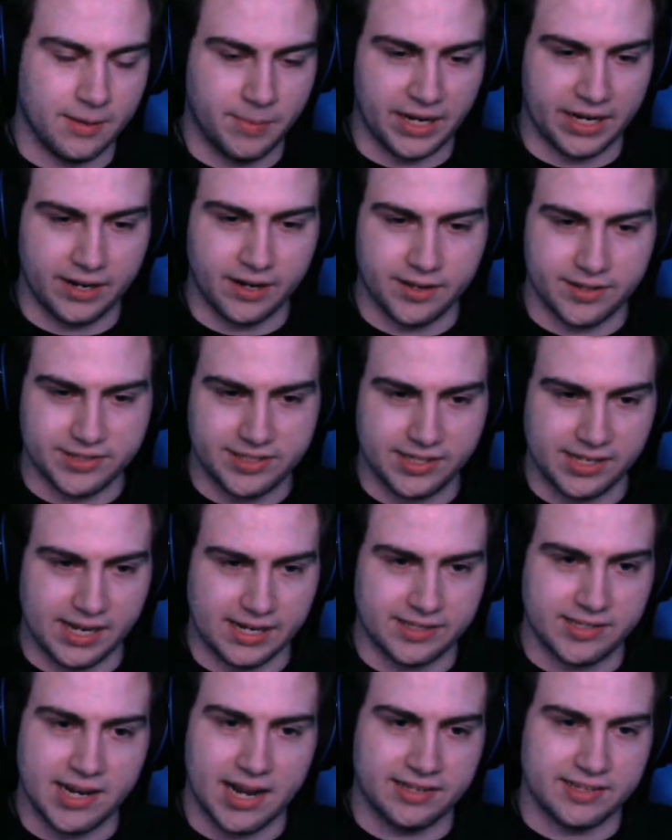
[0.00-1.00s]
Oh my god, this is
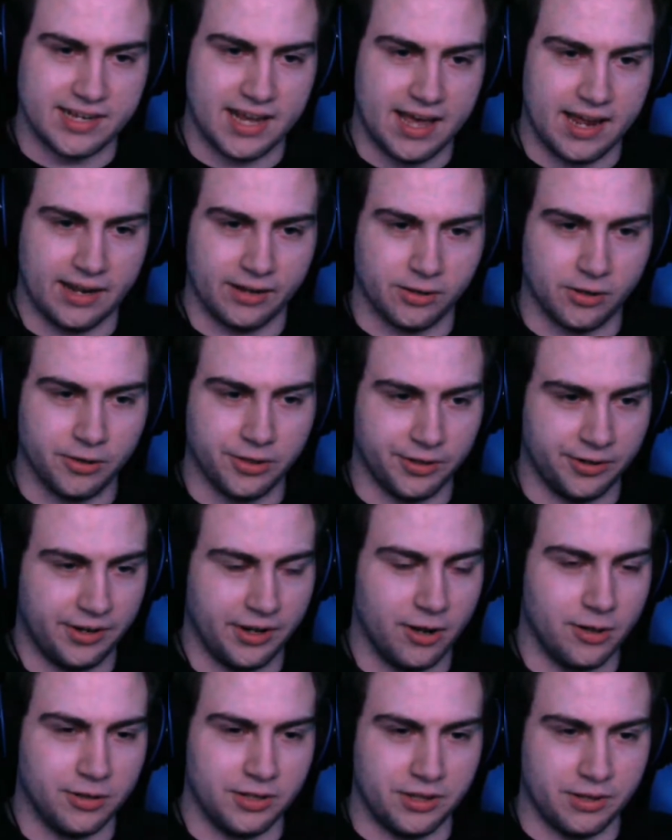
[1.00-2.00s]
like Titanic.
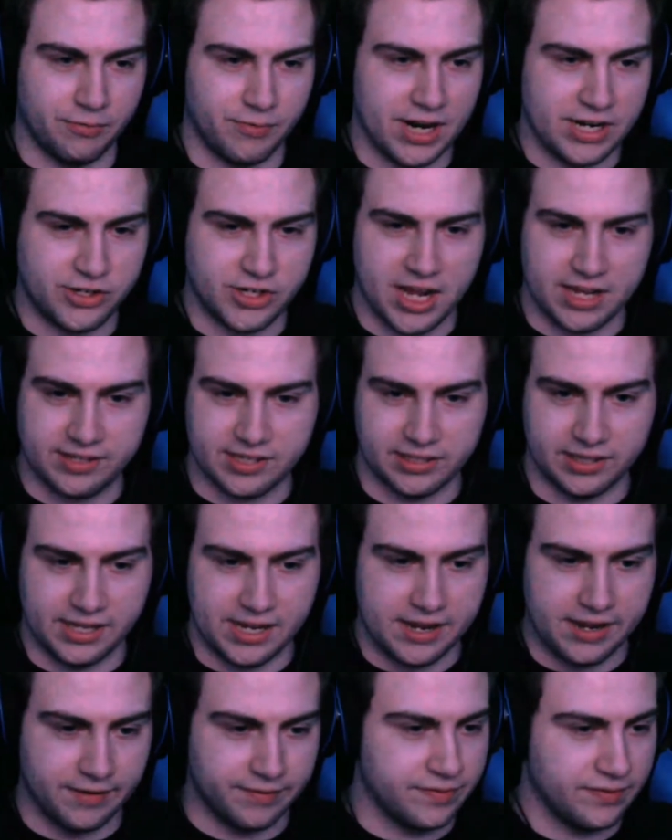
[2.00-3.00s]
Only the rich get
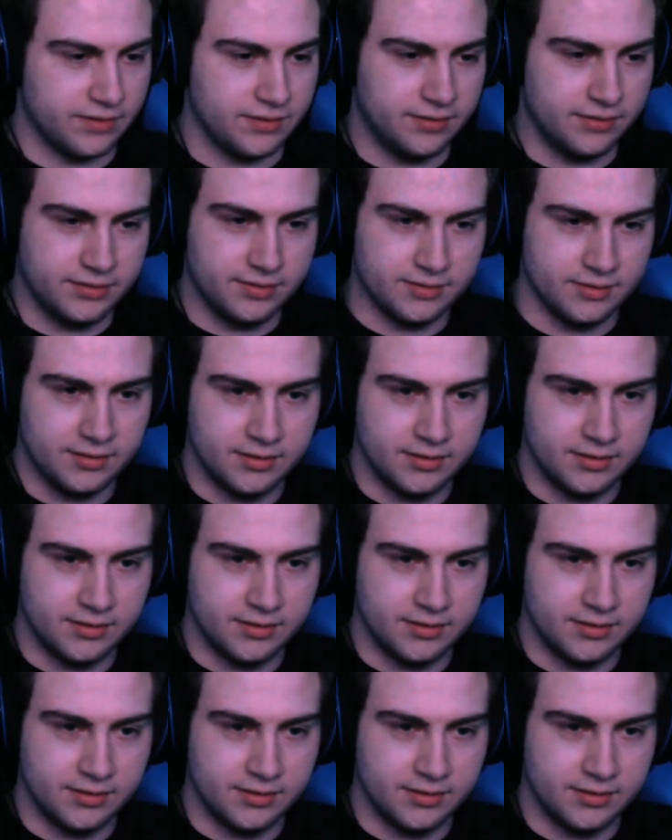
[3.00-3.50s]
to leave.